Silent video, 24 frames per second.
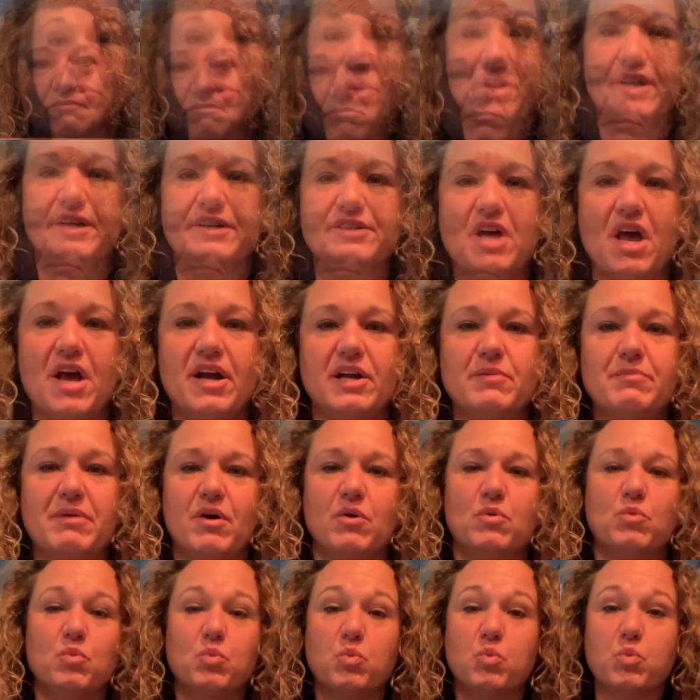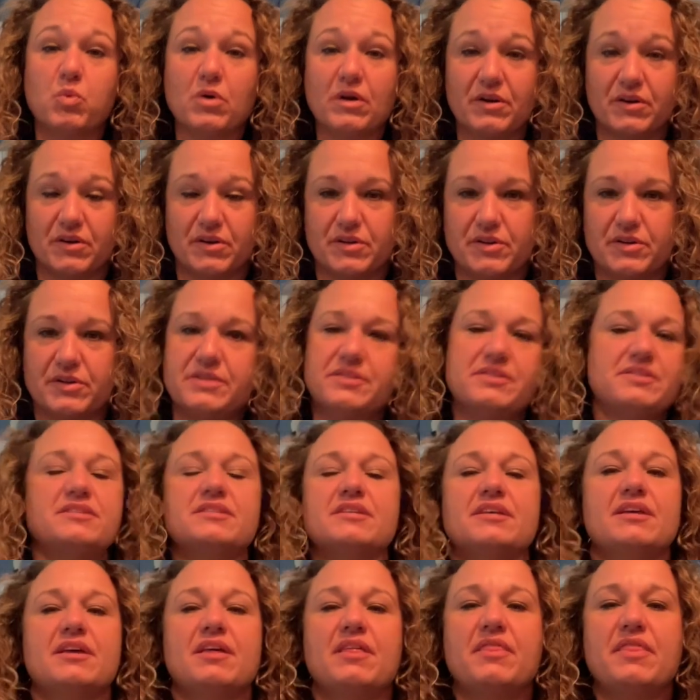We're going to talk about words
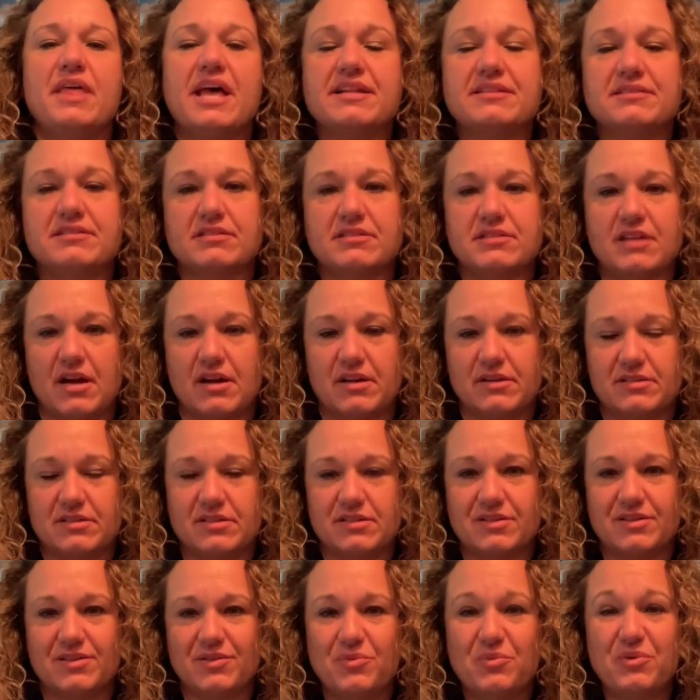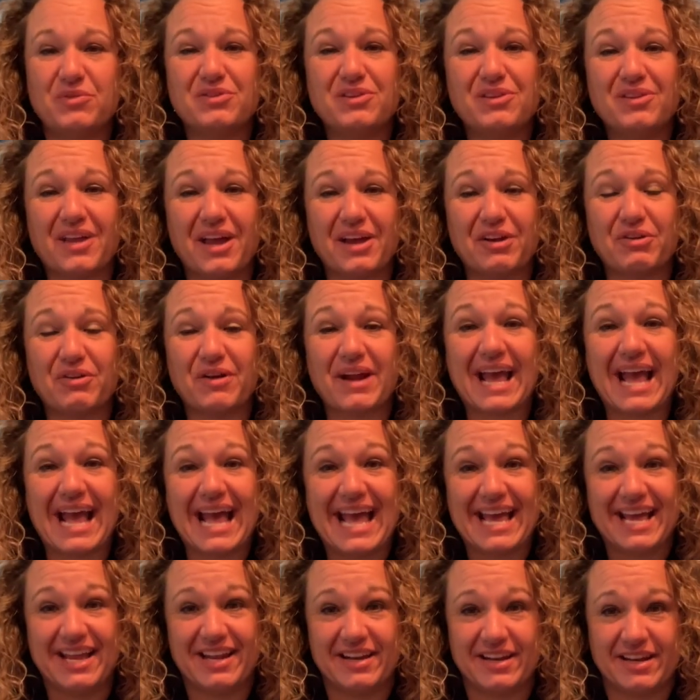that start with the letter
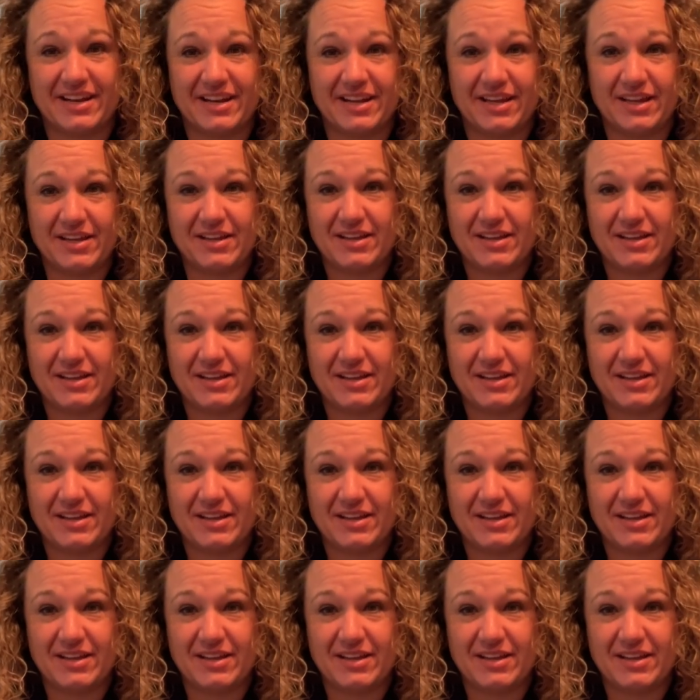N.